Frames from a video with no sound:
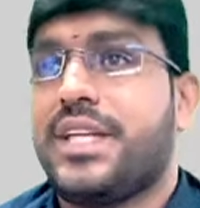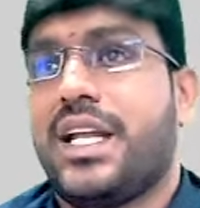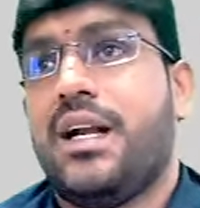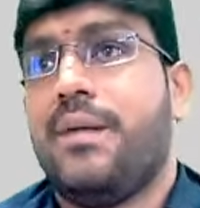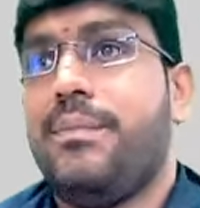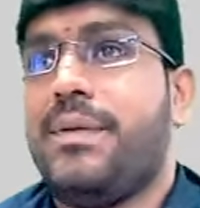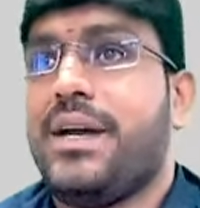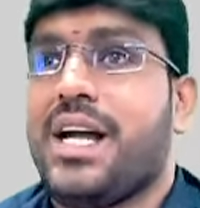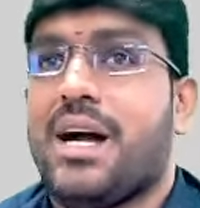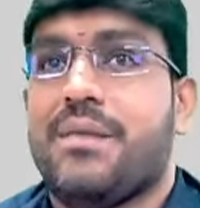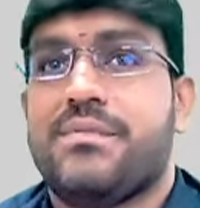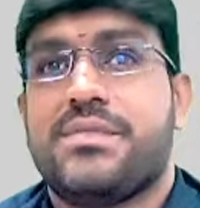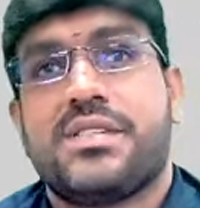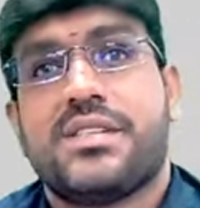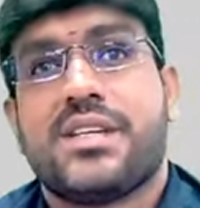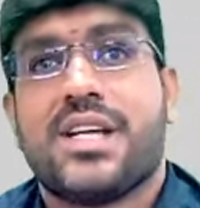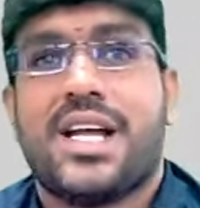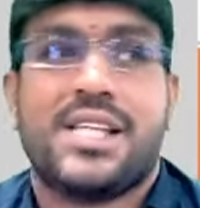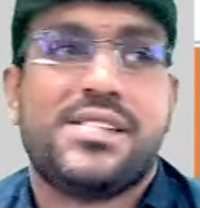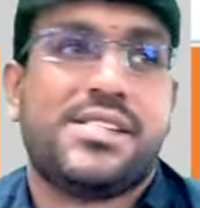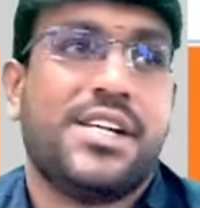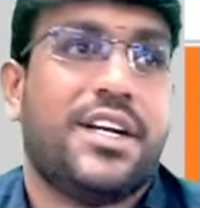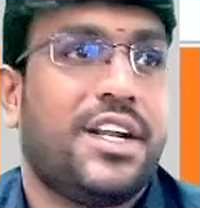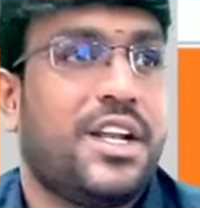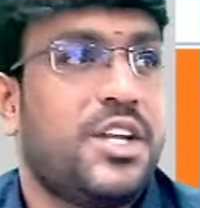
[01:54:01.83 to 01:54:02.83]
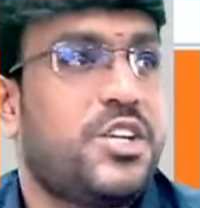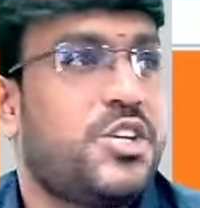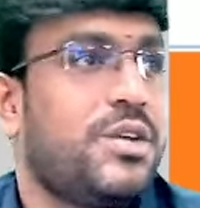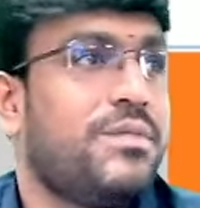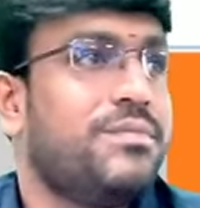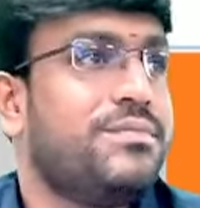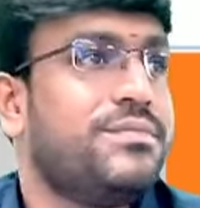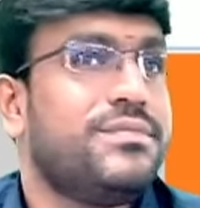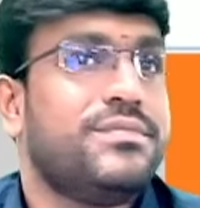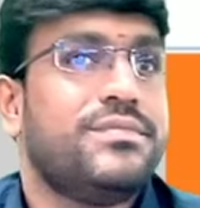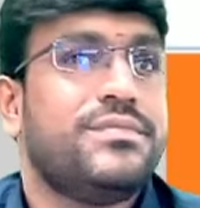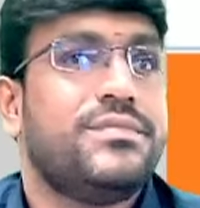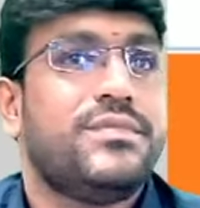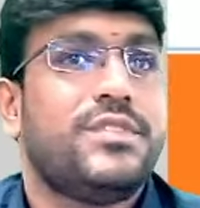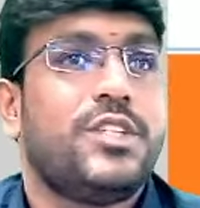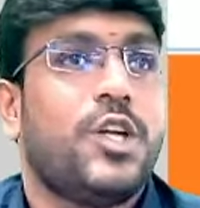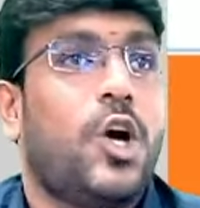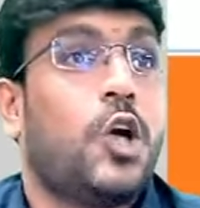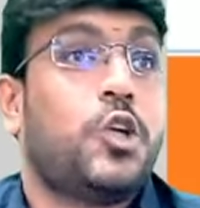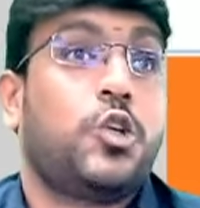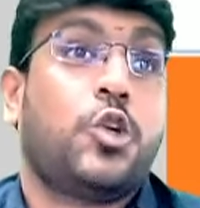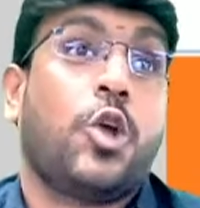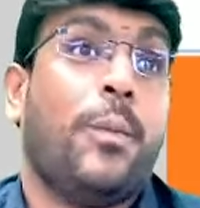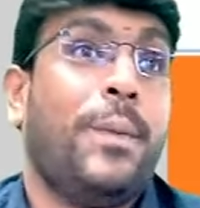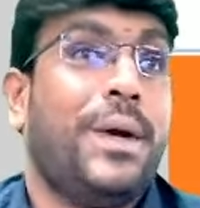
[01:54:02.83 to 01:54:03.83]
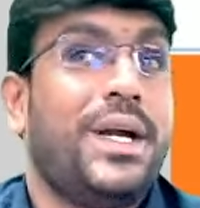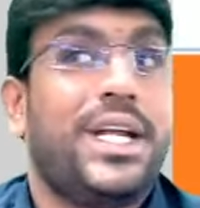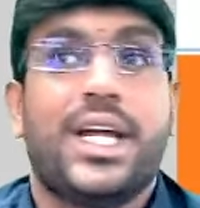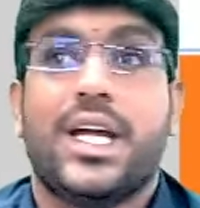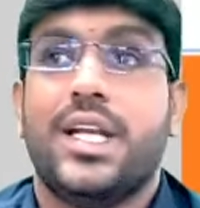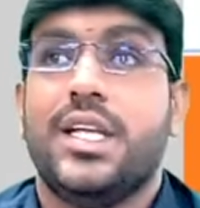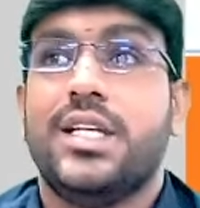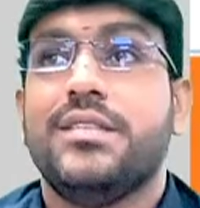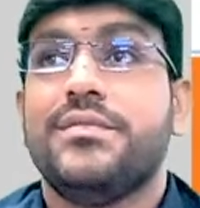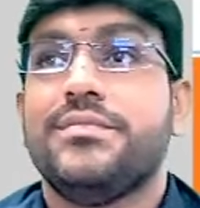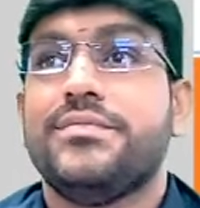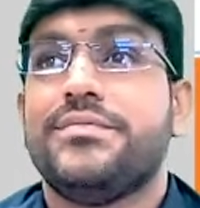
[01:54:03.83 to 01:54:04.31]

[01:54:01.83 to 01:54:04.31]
it becomes consideration automatically.